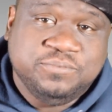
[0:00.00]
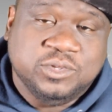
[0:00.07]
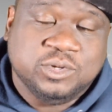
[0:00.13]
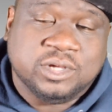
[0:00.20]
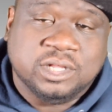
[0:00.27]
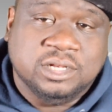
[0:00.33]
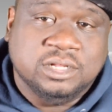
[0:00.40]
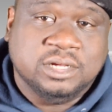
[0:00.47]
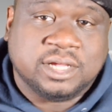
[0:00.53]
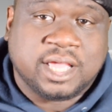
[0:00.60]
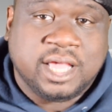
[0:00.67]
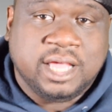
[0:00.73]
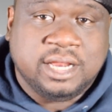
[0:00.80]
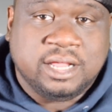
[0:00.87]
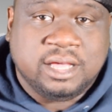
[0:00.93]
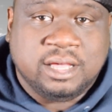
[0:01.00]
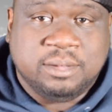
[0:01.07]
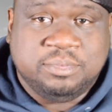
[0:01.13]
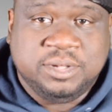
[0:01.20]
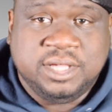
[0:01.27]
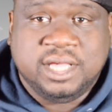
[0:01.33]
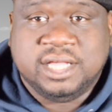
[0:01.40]
You can look at
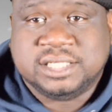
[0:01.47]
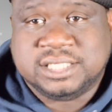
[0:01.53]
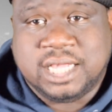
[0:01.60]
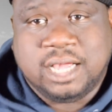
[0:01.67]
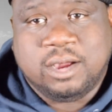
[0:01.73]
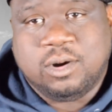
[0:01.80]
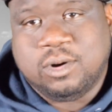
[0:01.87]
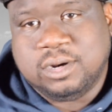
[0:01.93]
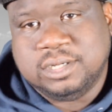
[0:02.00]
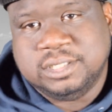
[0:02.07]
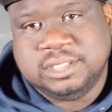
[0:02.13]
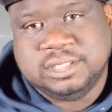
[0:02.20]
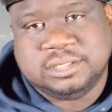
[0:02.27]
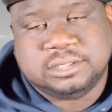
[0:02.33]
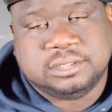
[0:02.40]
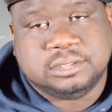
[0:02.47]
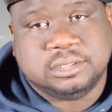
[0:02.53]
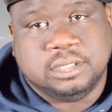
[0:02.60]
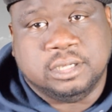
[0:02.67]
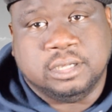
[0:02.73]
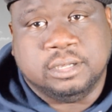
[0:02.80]
PSI harnesses.